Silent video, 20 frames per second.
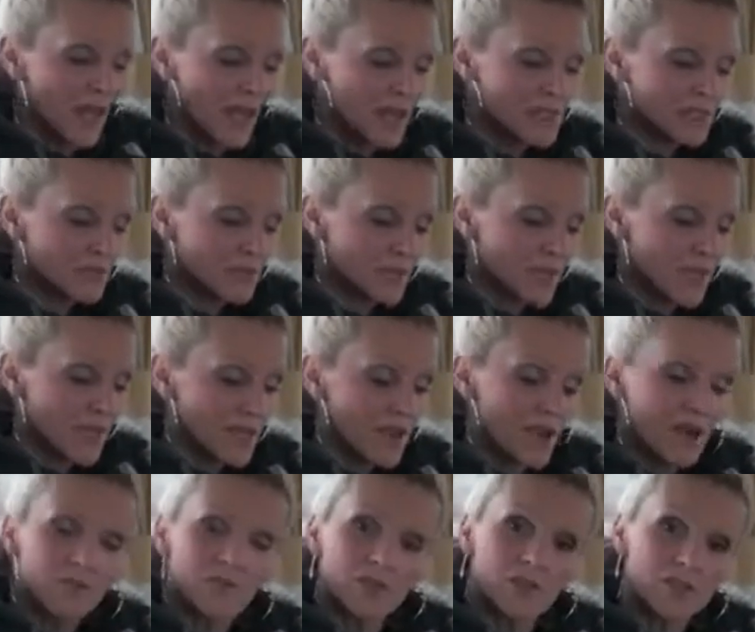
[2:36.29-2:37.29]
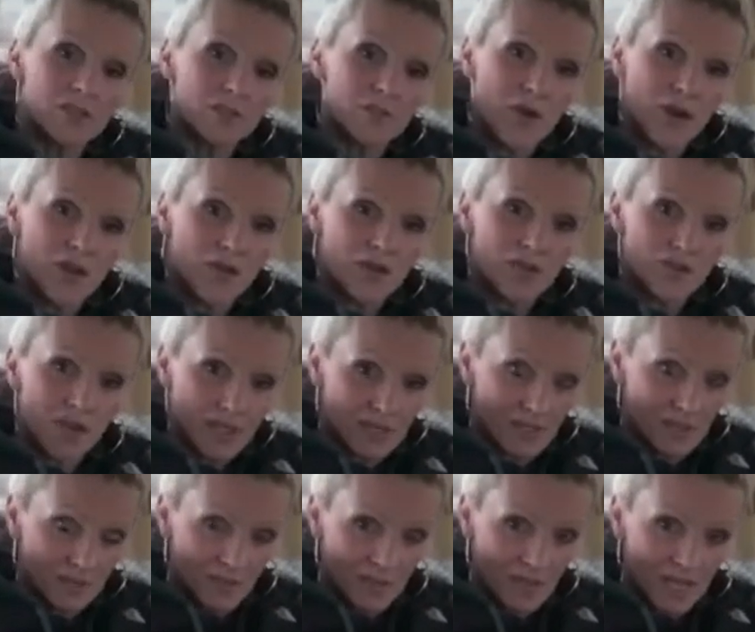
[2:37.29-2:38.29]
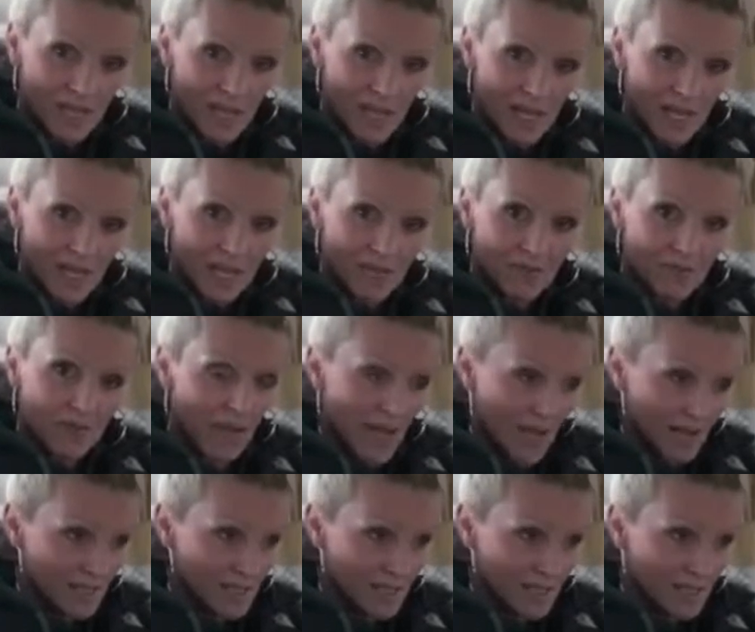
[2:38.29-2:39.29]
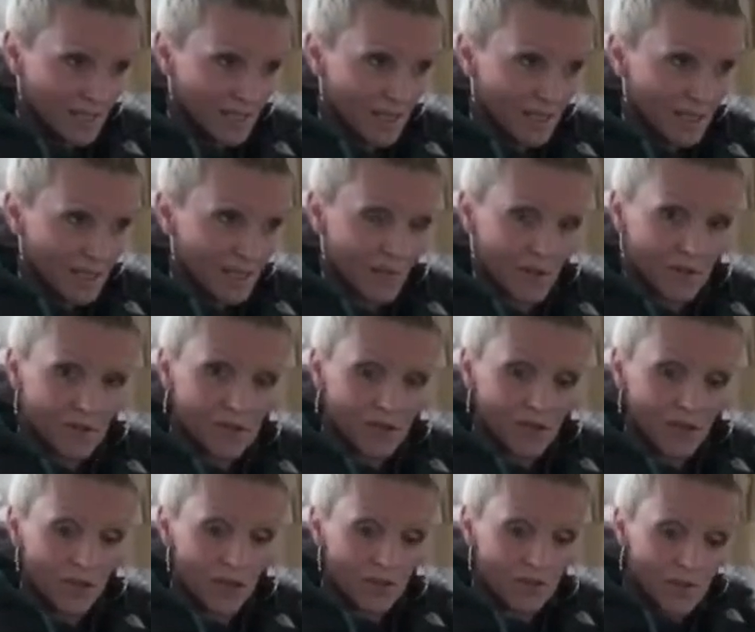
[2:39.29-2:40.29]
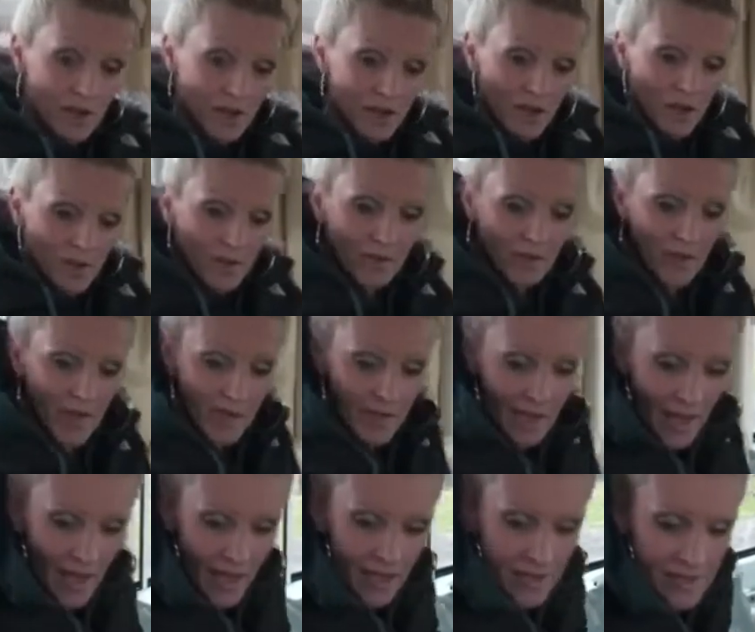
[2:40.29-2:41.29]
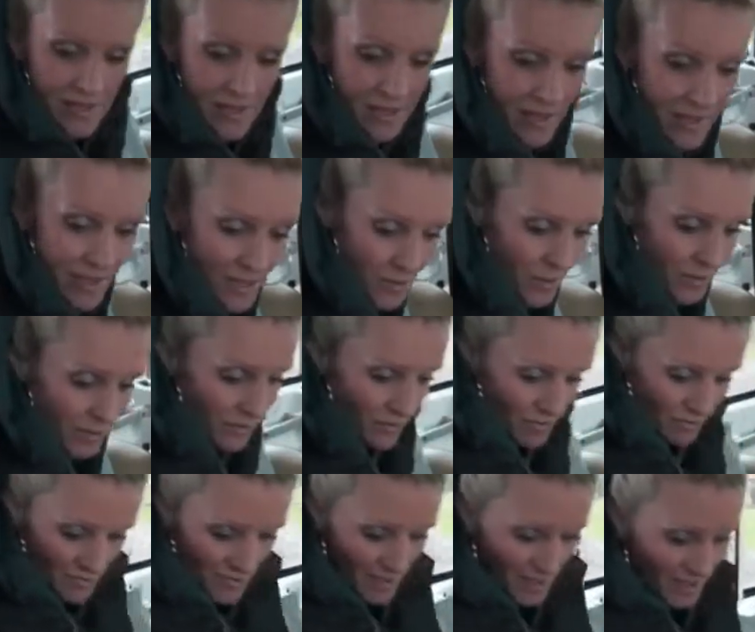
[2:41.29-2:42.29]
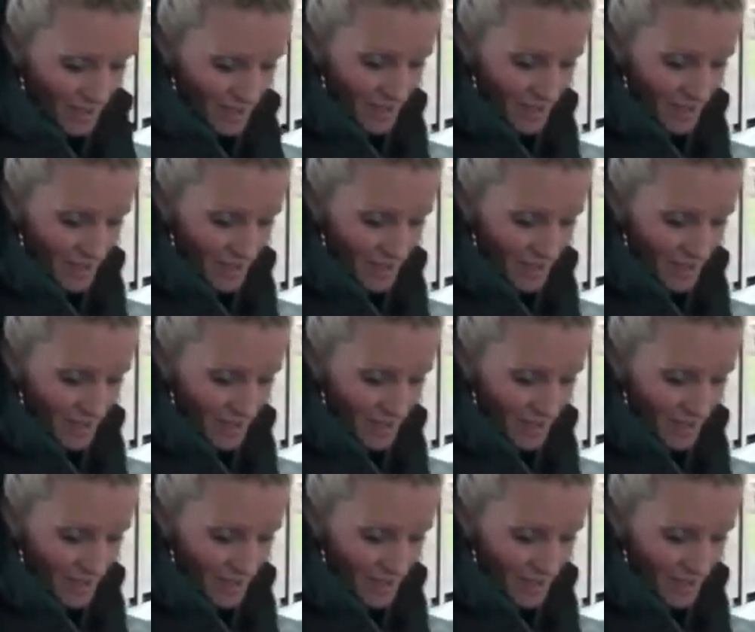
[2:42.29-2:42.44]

As for me, I'm going to spend the rest of the day relaxing in the motorhome with my cats. Here's one of them,